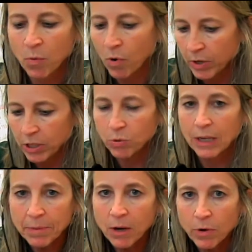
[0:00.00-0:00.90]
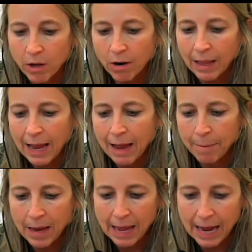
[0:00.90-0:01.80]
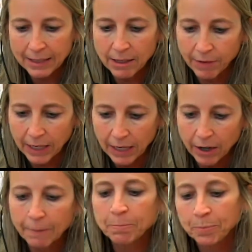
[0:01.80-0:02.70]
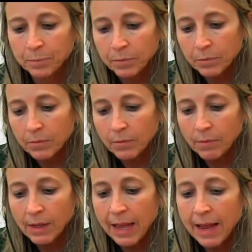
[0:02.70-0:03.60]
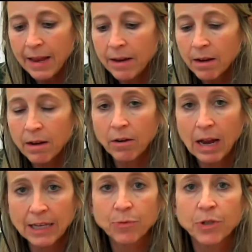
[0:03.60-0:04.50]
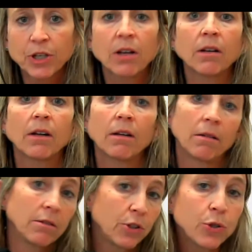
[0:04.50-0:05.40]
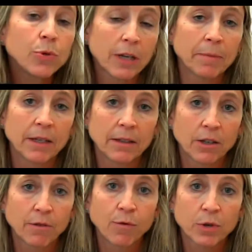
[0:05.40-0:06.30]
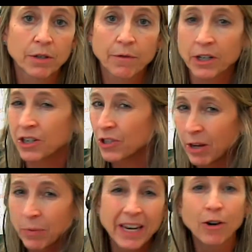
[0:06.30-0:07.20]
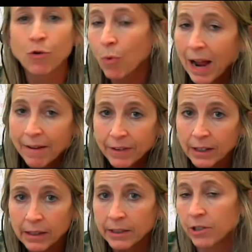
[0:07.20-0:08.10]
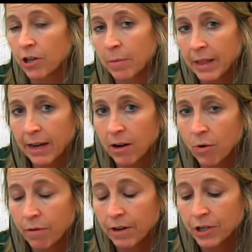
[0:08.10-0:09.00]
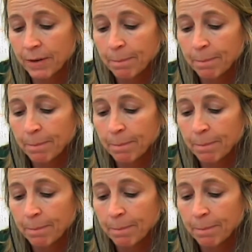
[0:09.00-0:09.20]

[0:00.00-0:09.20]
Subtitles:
where we do something with our lab activity here, and as a result, do something to the force of friction so that we can graphically determine that coefficient.